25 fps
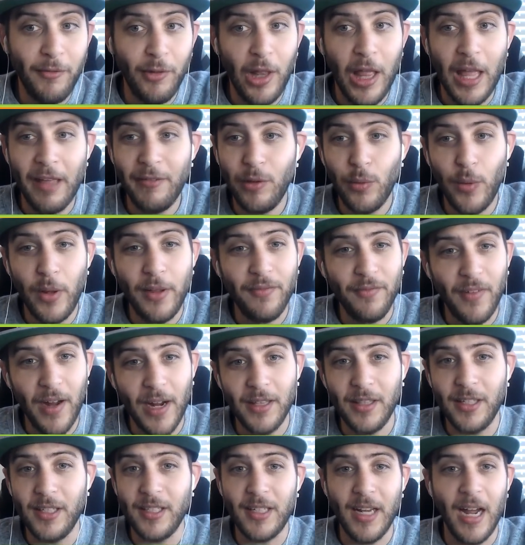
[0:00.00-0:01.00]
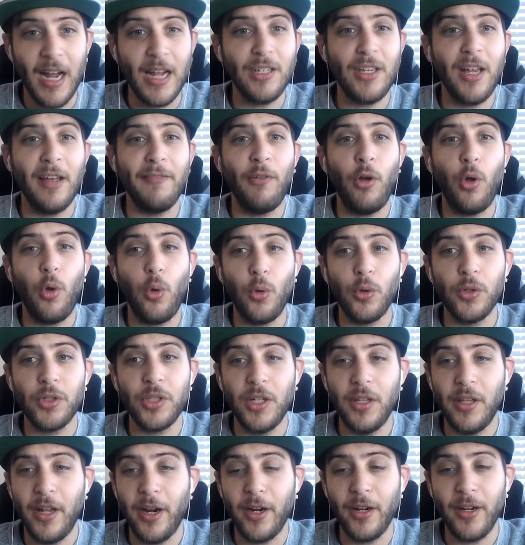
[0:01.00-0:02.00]
heavyweight fight. These guys have holes
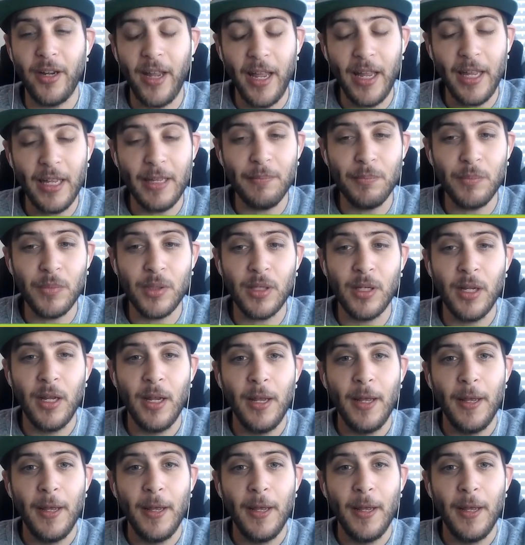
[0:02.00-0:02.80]
in their games.